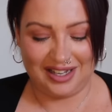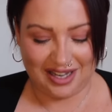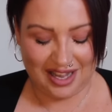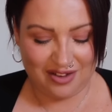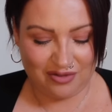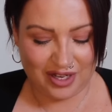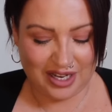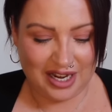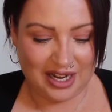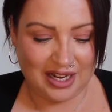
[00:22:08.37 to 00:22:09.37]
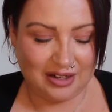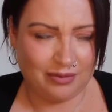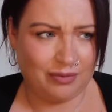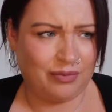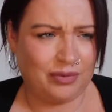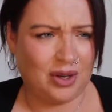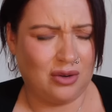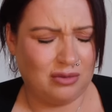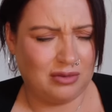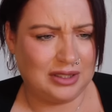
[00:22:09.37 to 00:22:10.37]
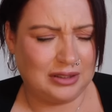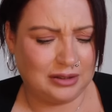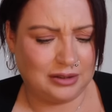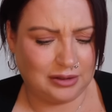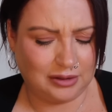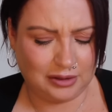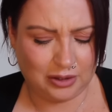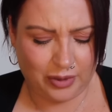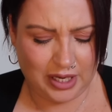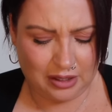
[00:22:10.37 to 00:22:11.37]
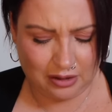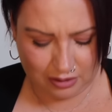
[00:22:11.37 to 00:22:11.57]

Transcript: Okay, we can get in. Oh, are we in?